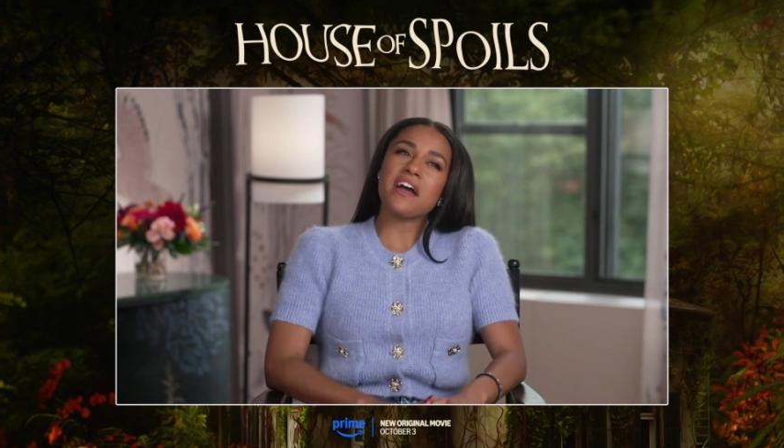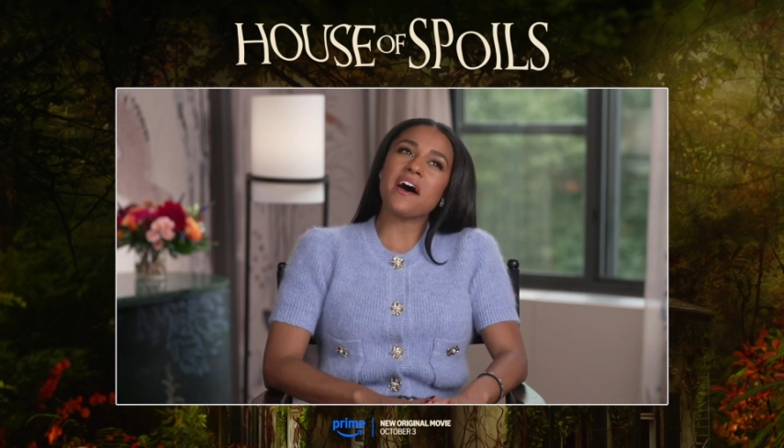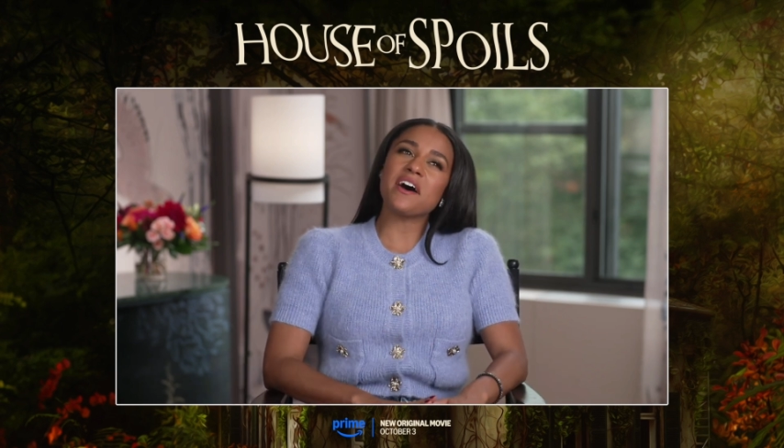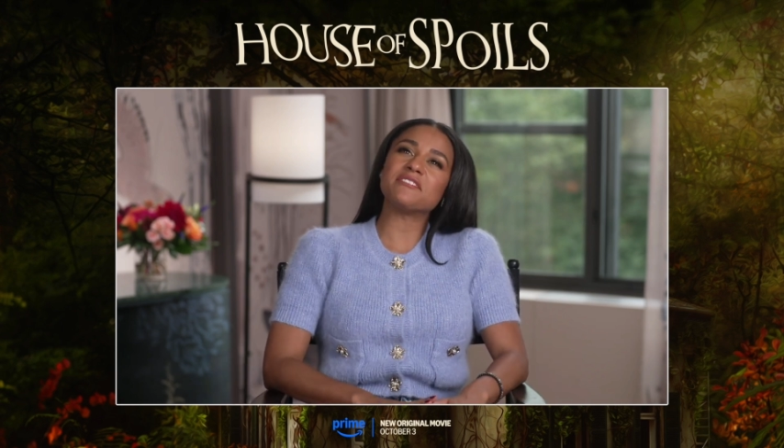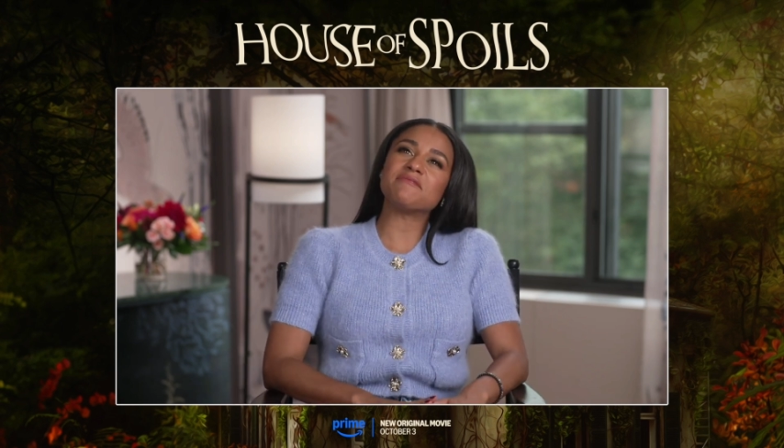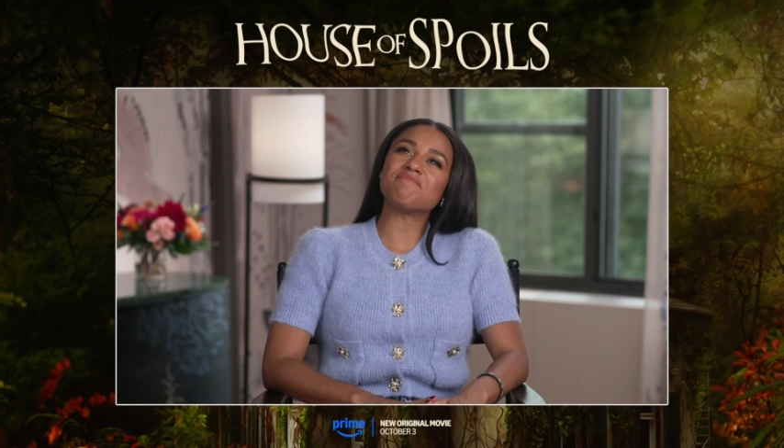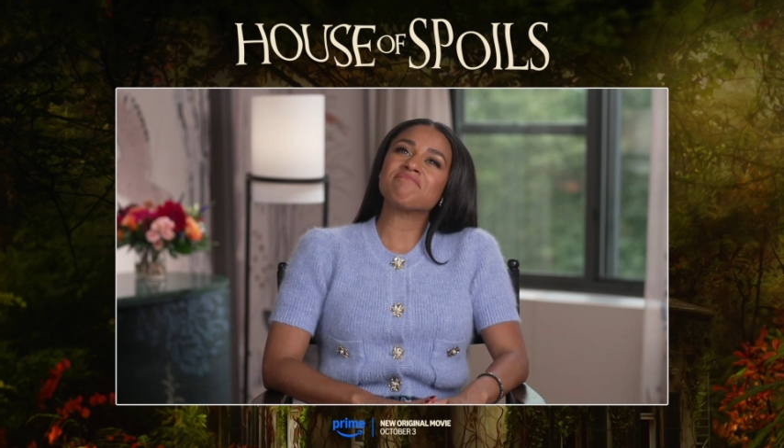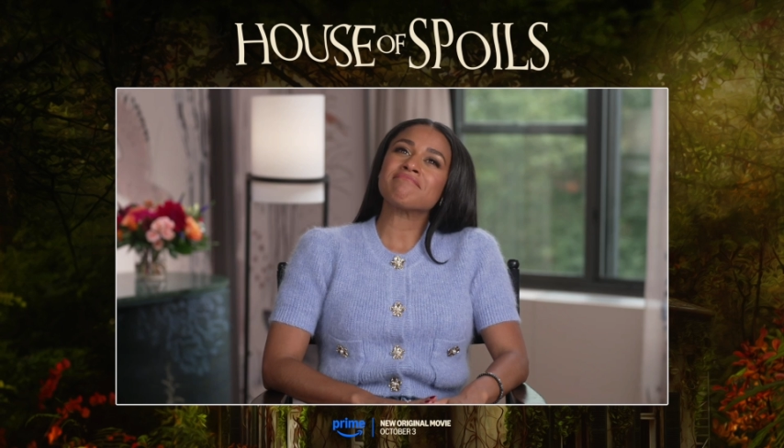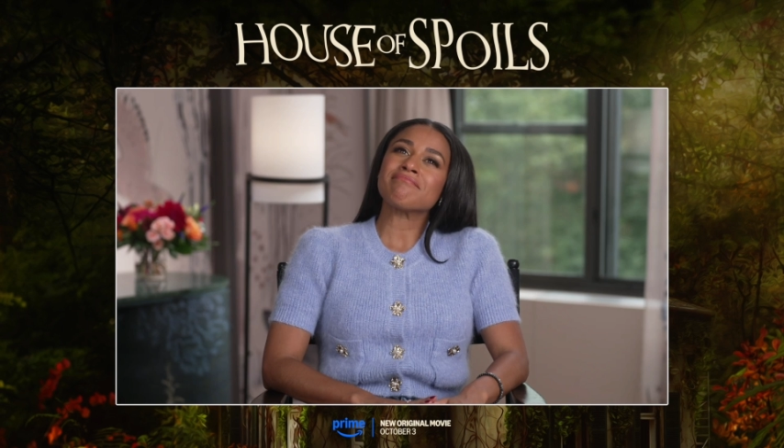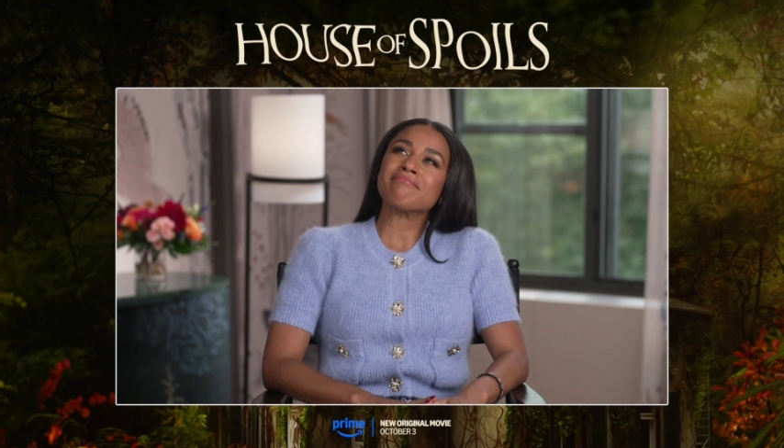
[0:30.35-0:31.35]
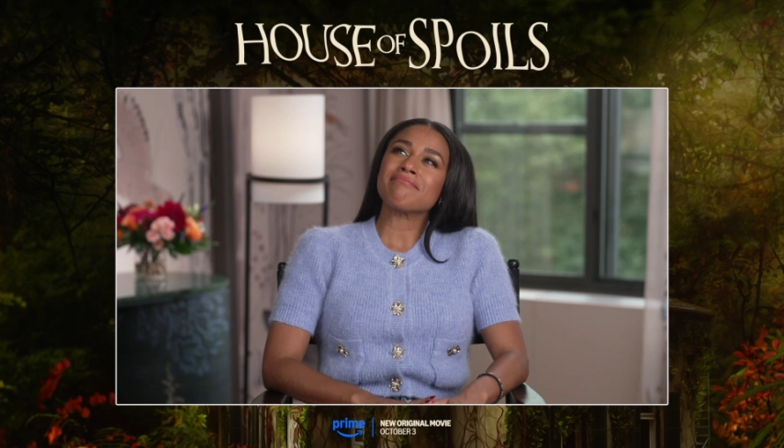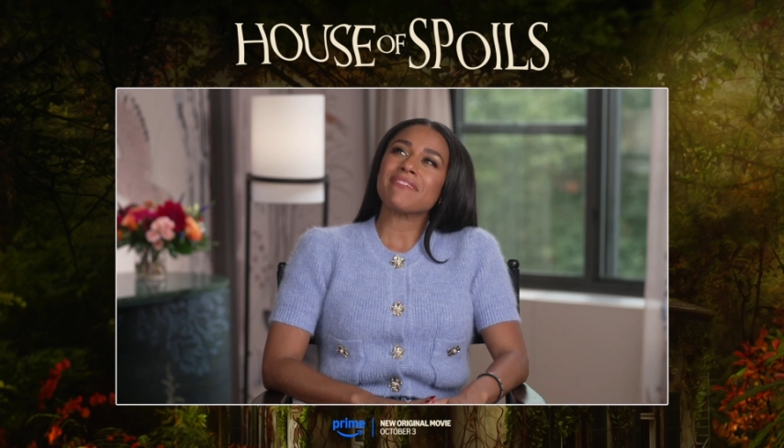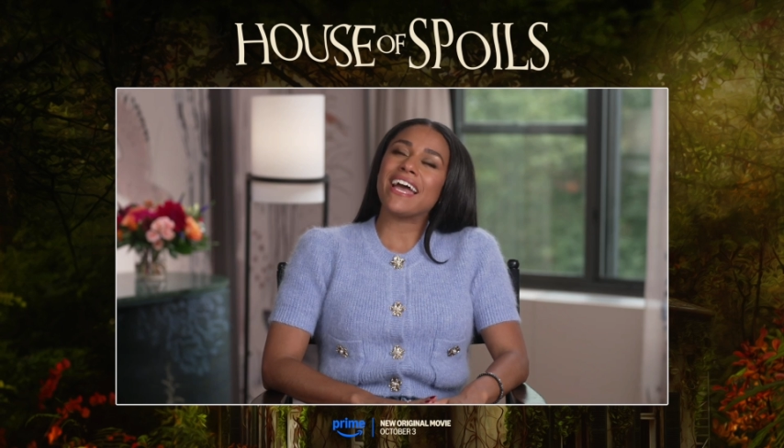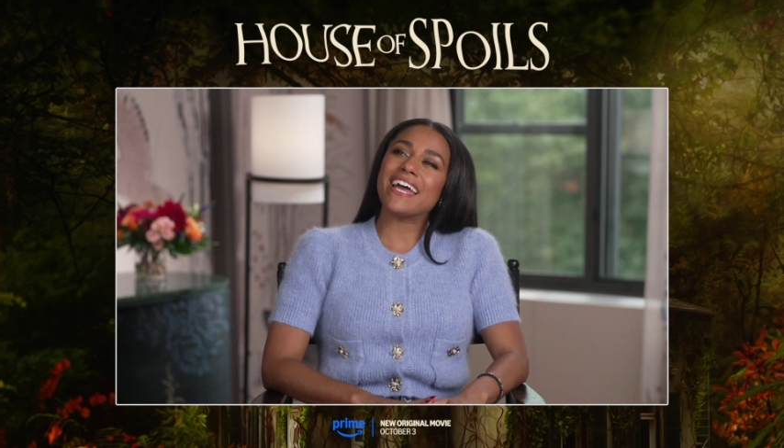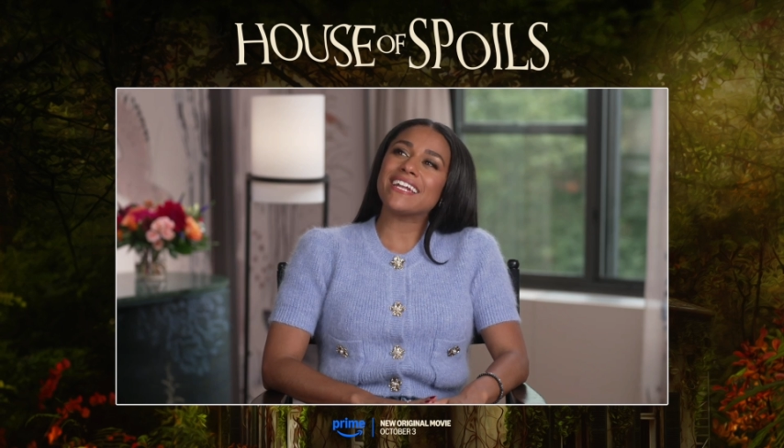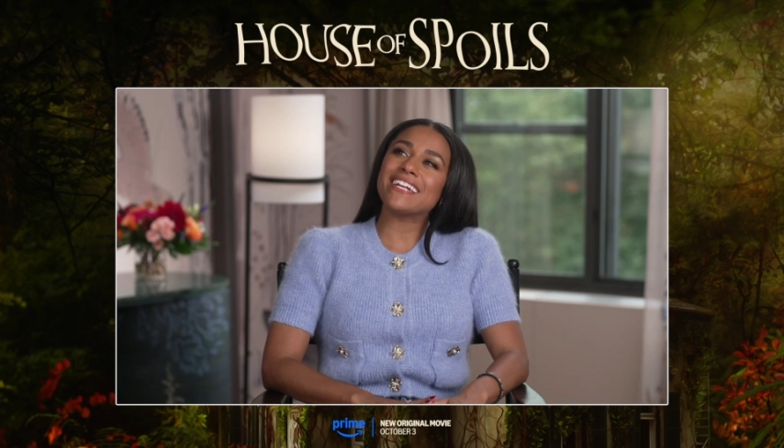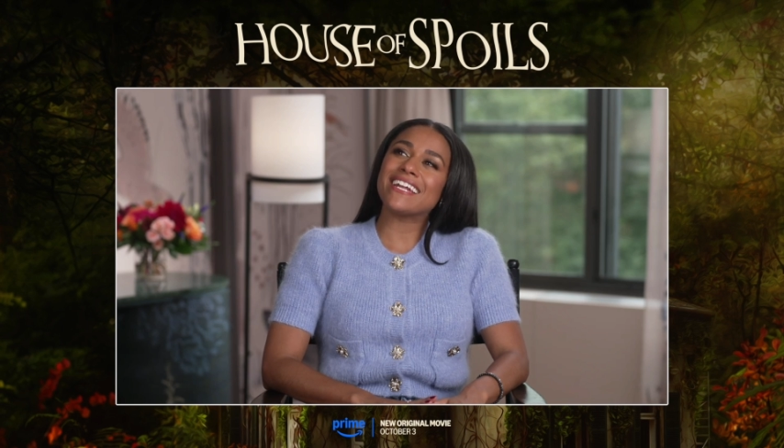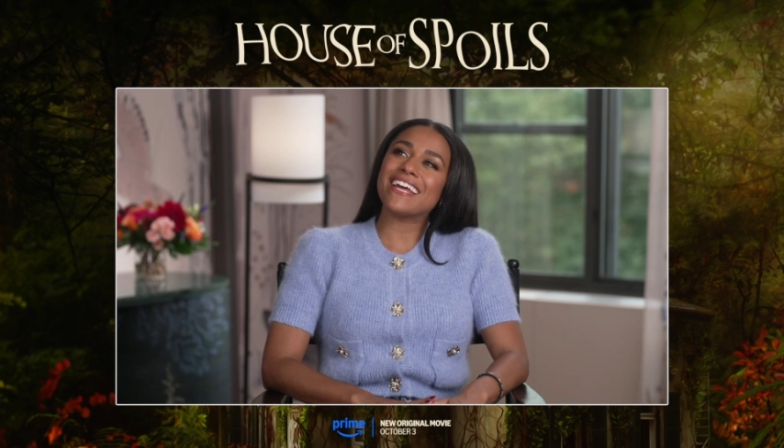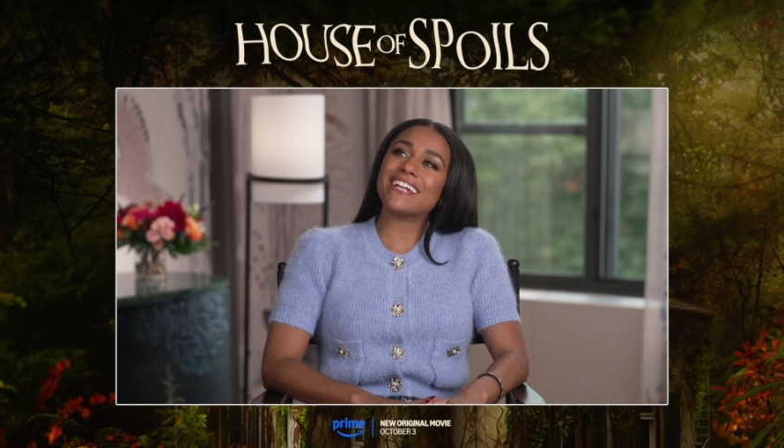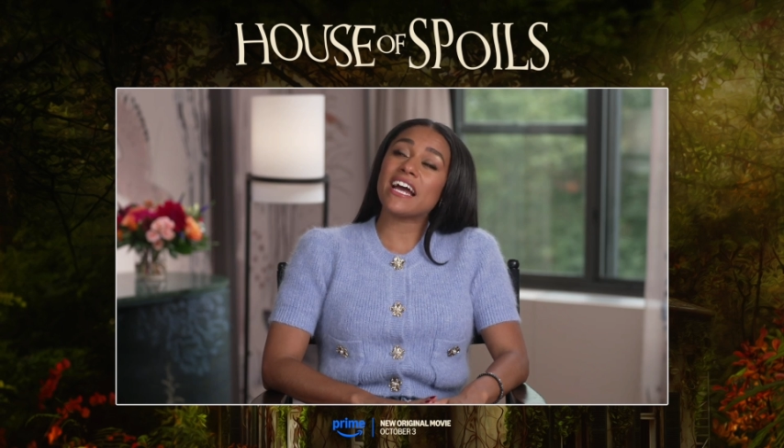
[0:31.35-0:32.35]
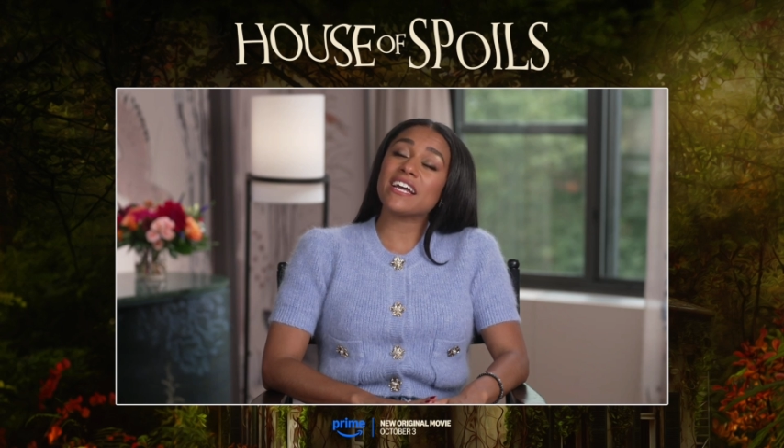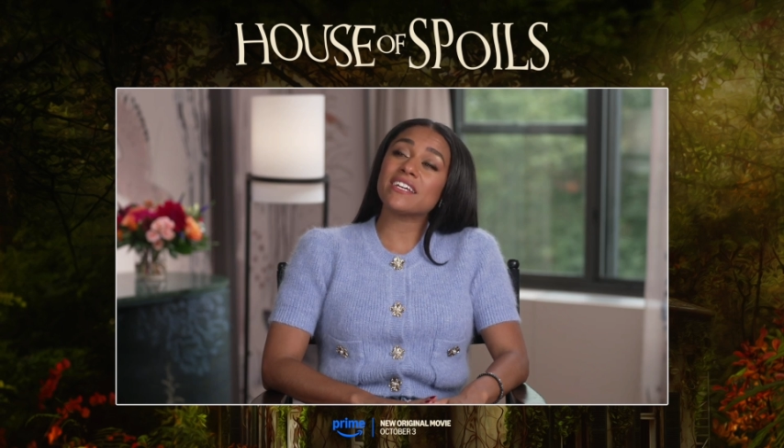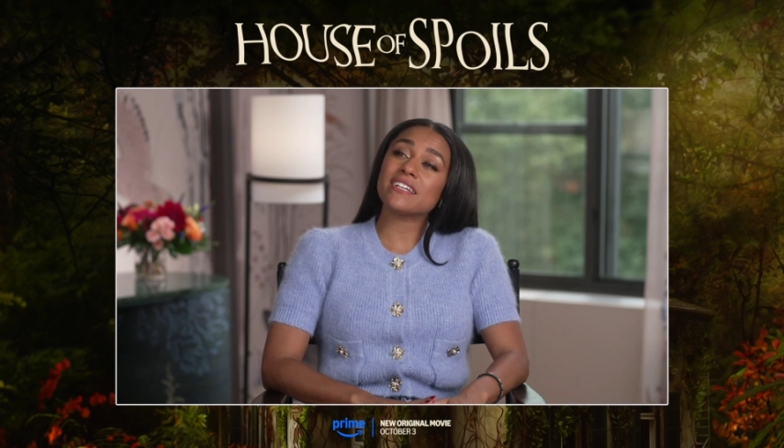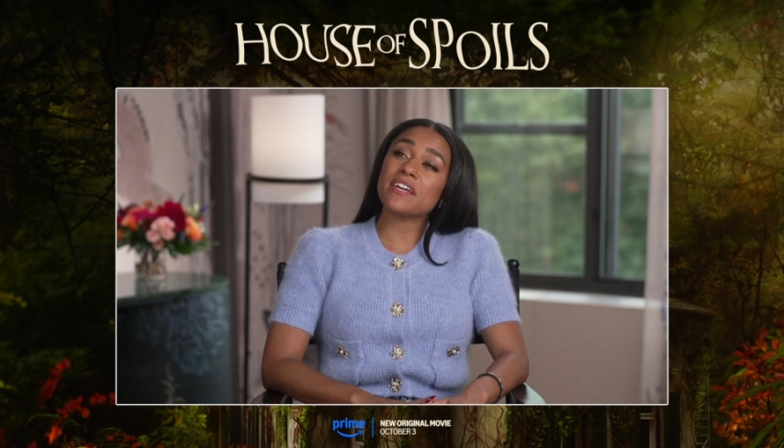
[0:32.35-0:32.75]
And I